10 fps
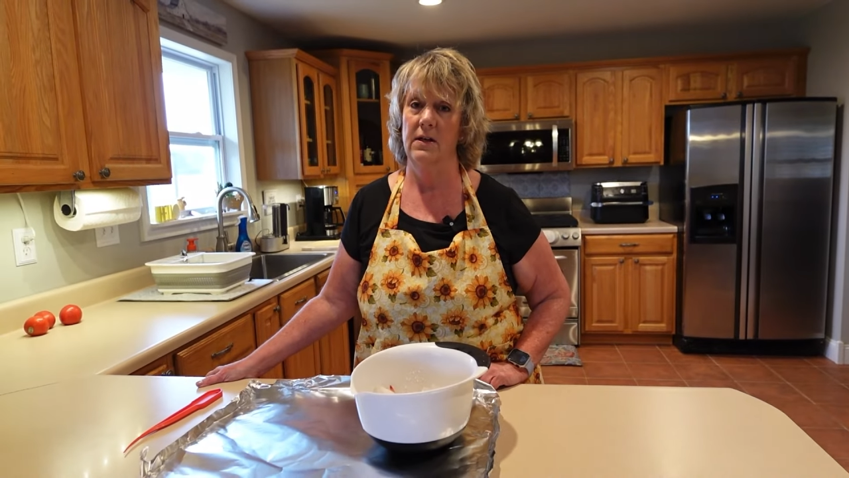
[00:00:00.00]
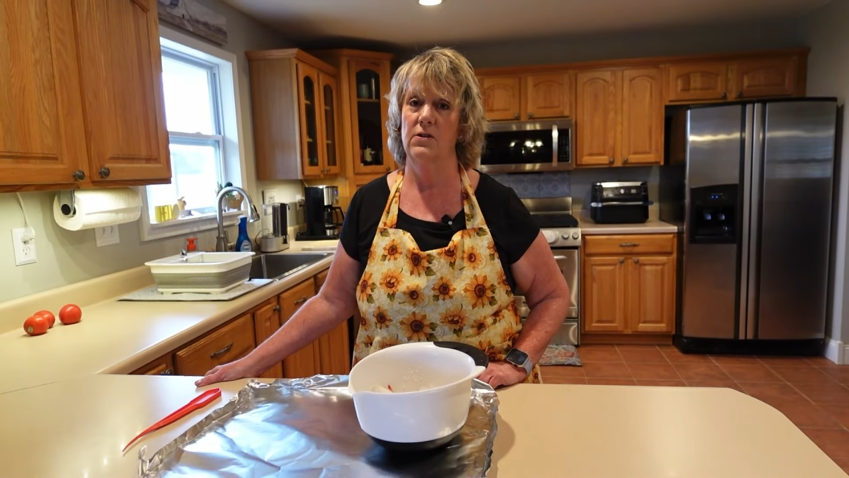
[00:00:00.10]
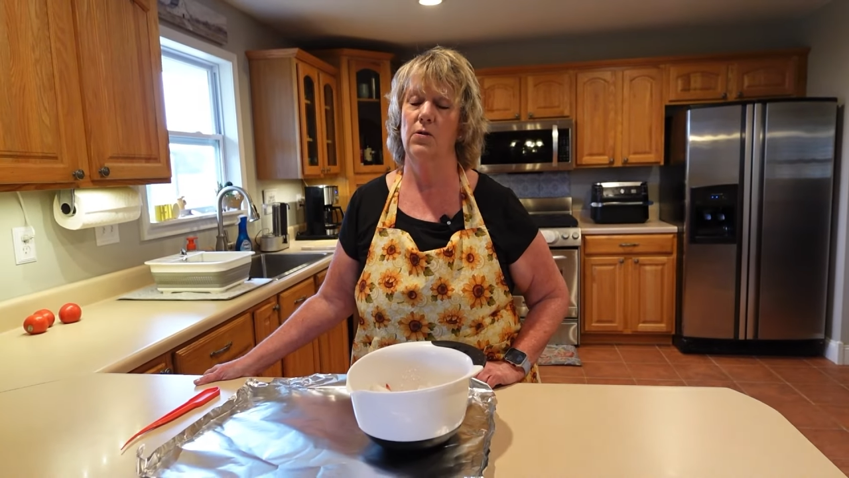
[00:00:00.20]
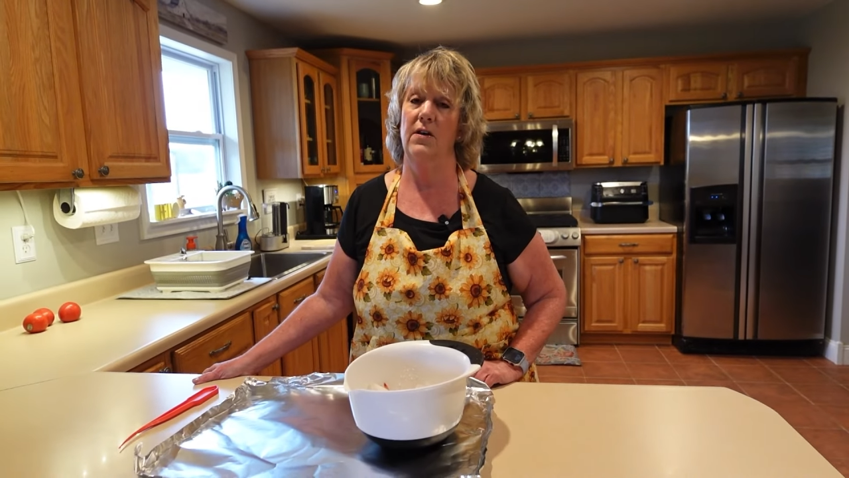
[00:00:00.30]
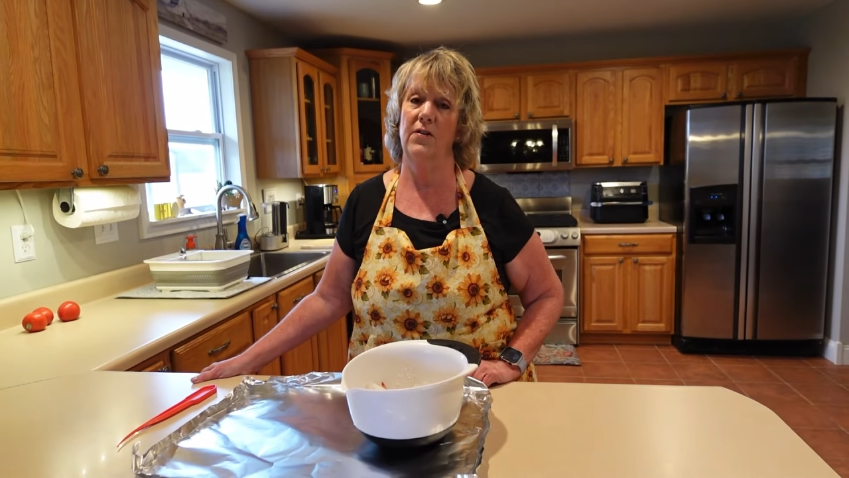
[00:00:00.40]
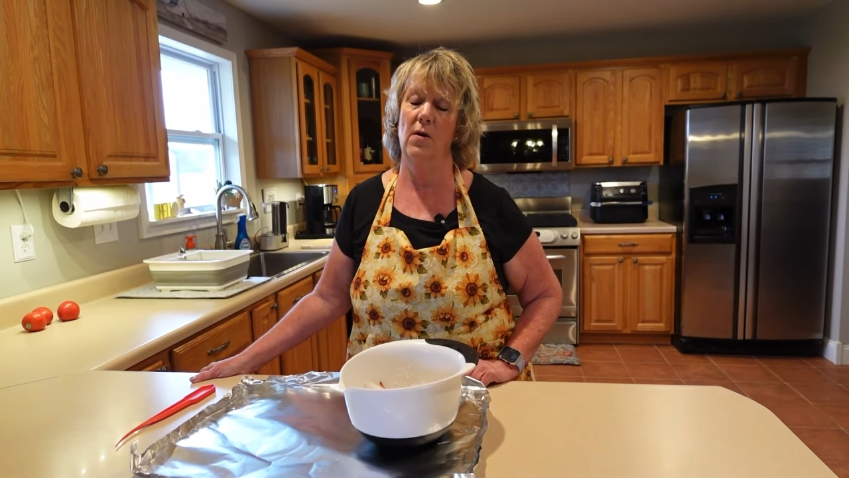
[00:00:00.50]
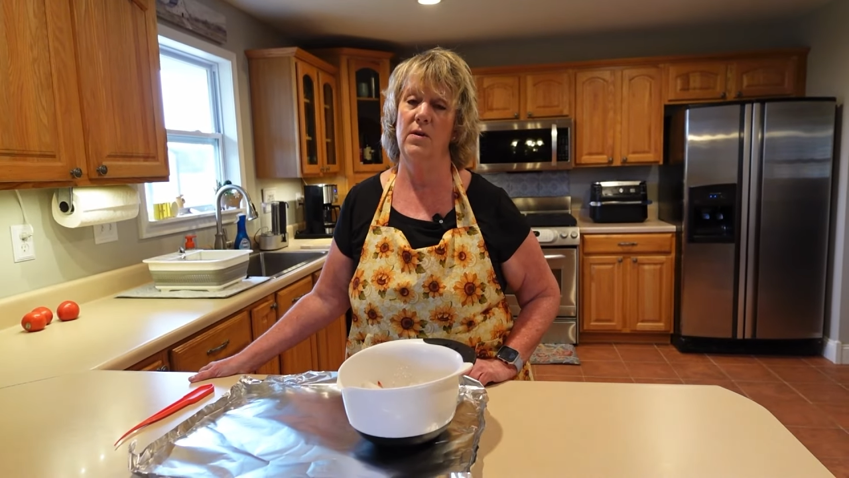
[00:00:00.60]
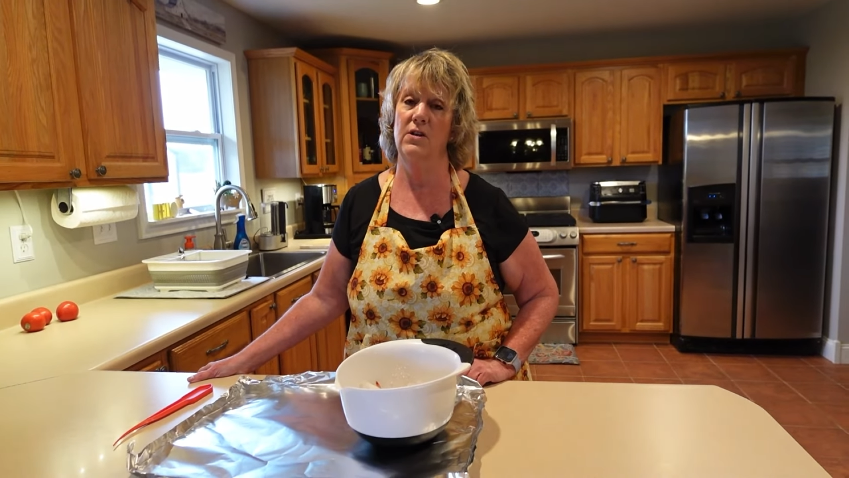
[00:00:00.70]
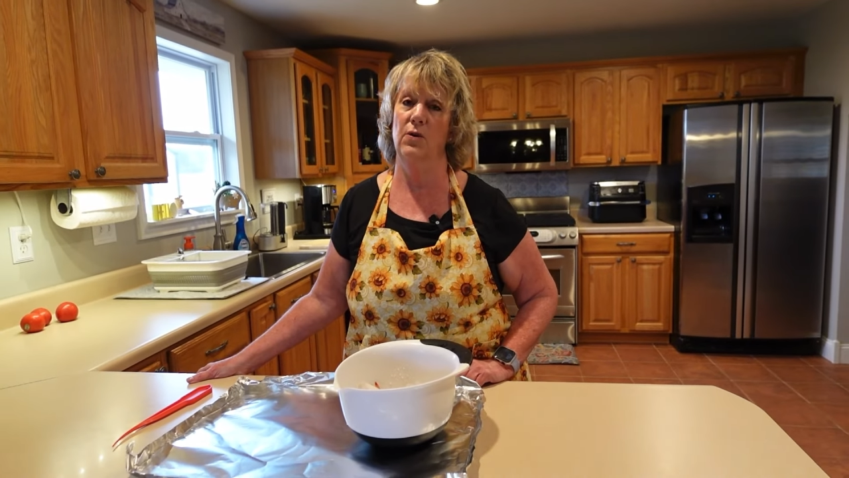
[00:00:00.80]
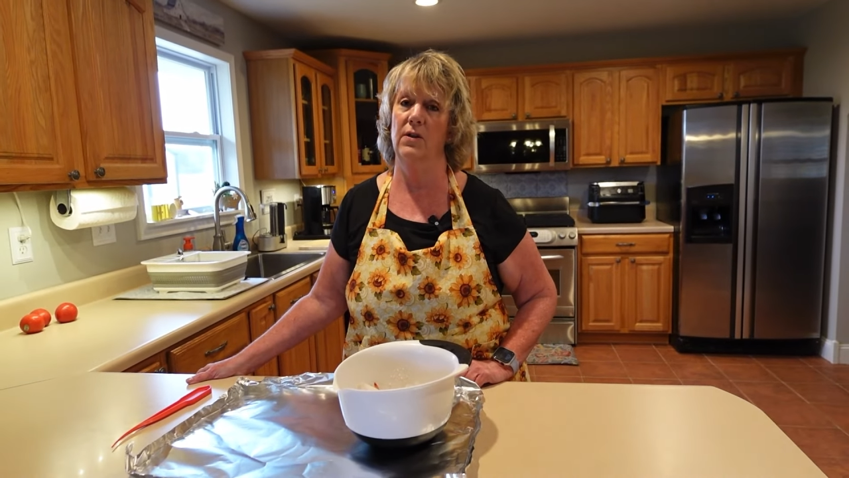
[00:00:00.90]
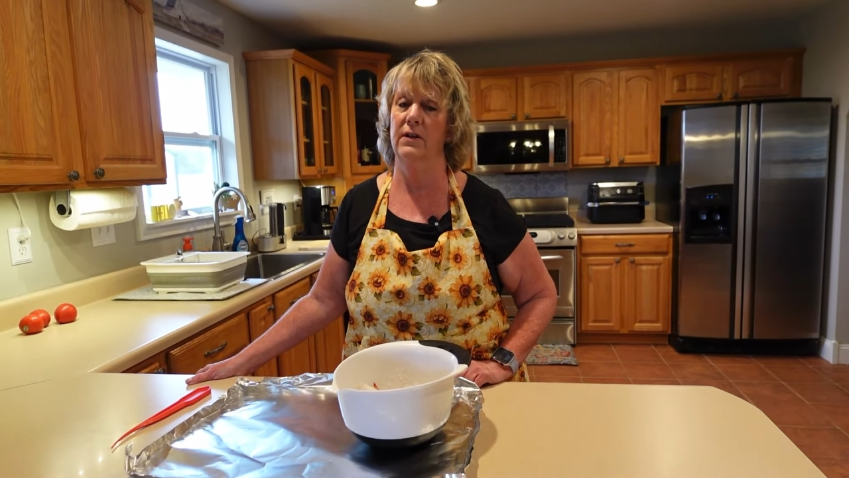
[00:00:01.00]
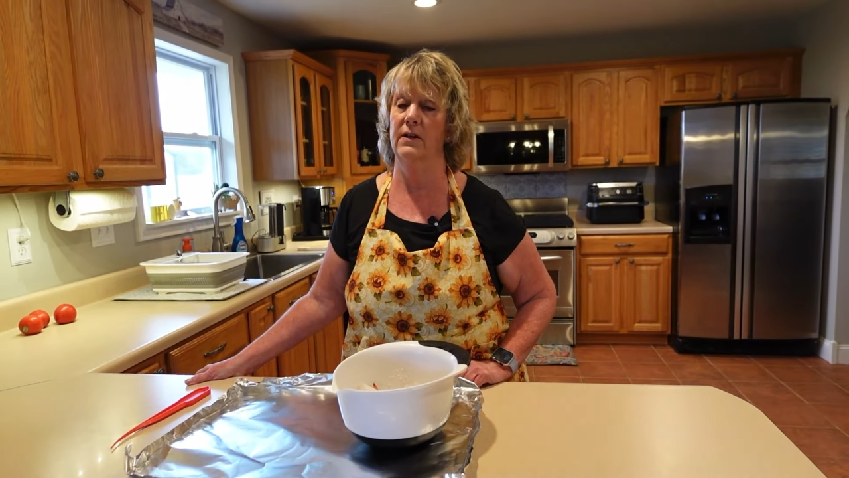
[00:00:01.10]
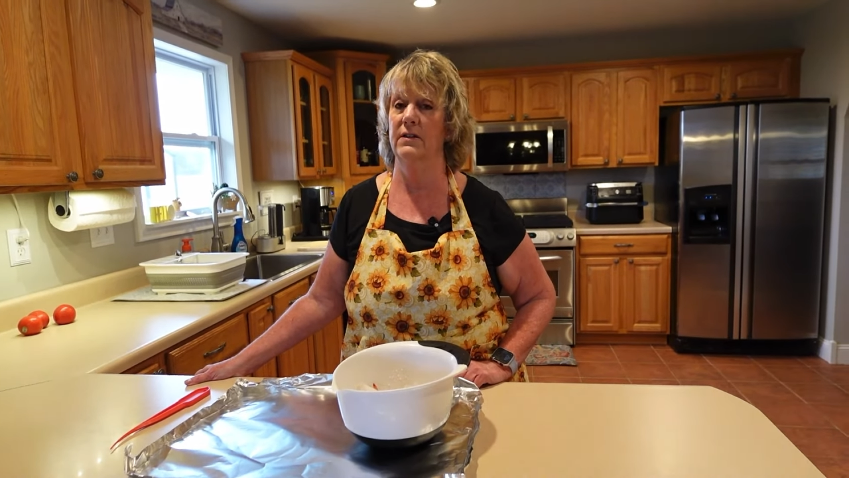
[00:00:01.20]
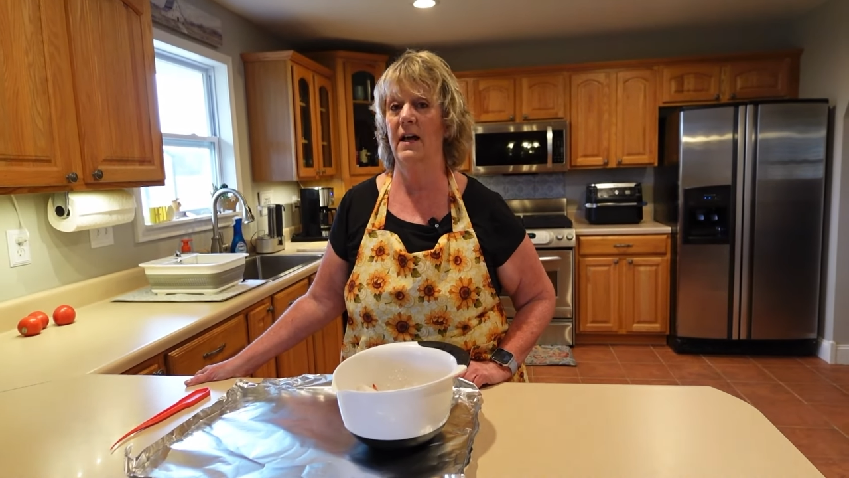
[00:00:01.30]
So I thought we'd do a little